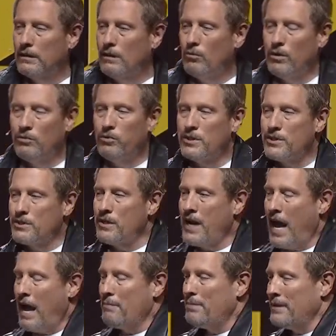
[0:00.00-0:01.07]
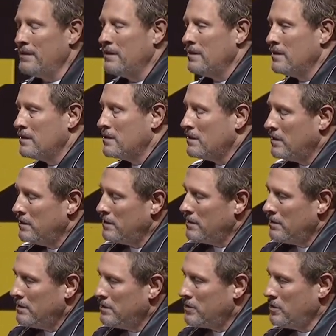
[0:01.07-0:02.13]
Well, what's going to happen
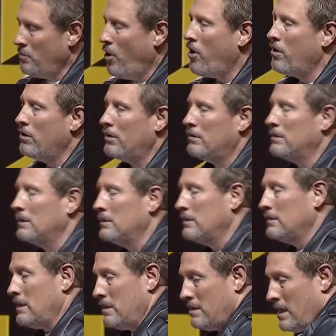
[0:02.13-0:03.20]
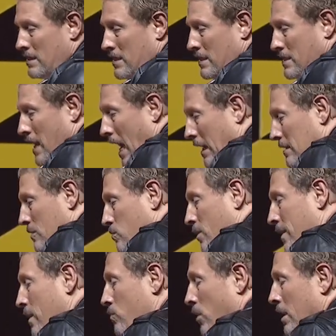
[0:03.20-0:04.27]
tomorrow? That's exactly where
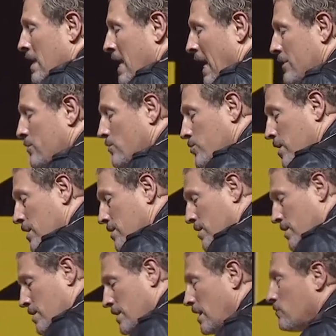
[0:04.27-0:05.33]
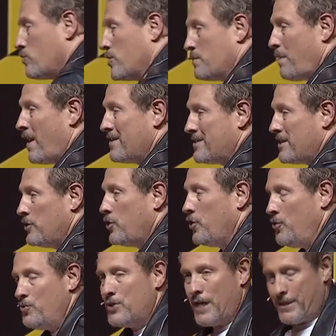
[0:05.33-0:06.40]
they were. And so Jesus responds in the New
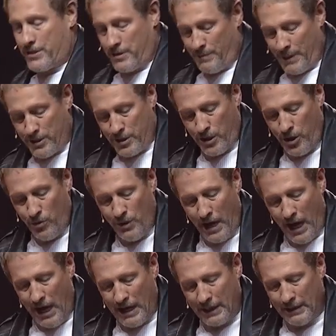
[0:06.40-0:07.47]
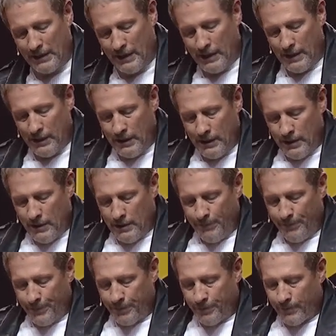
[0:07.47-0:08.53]
Testament to you and I.
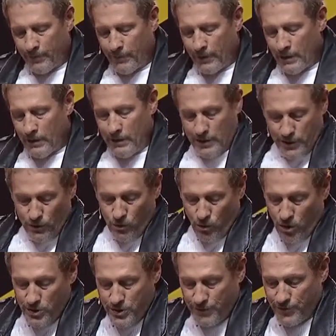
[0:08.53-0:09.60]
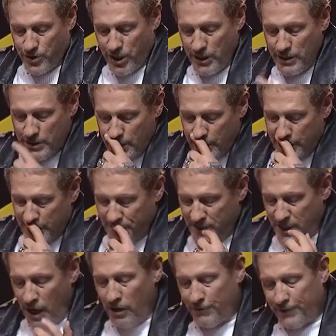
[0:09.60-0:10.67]
And these are the words of Jesus
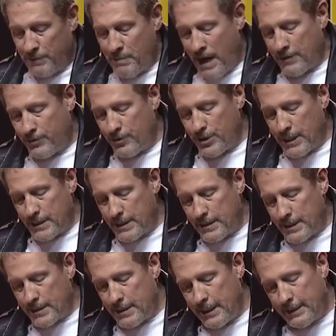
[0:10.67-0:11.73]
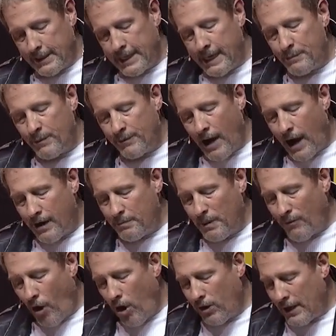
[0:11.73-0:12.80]
himself in Matthew 6. He says, seek the kingdom of God above
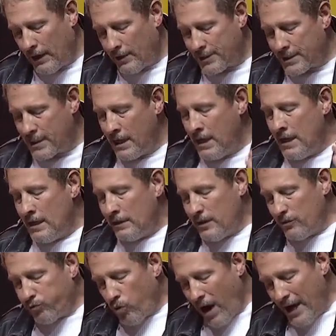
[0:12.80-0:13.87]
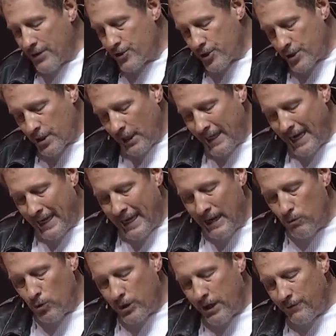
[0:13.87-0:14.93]
all else, live righteously, and he
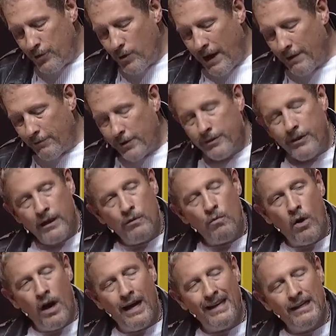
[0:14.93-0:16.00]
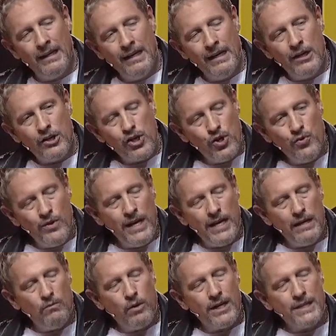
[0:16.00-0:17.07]
will give you everything what you
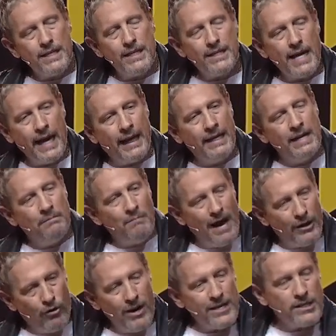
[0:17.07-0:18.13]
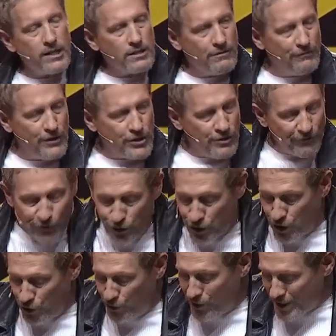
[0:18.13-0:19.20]
need. What is he saying? My grace is sufficient for
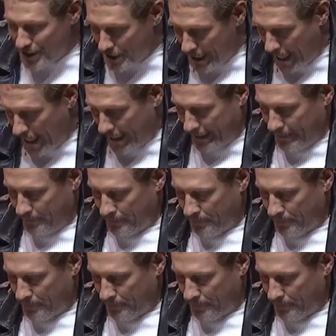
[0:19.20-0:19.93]
you today.